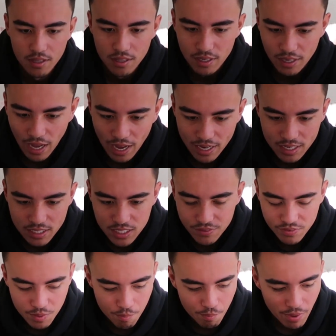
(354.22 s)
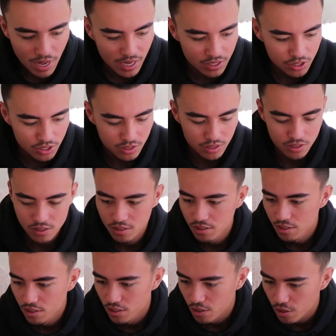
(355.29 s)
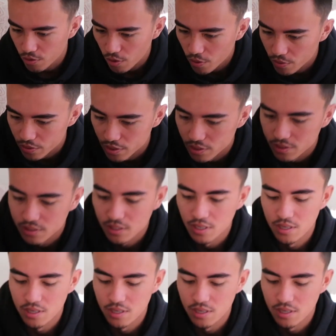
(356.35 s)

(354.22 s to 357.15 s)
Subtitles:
Like, I can't even imagine throwing this.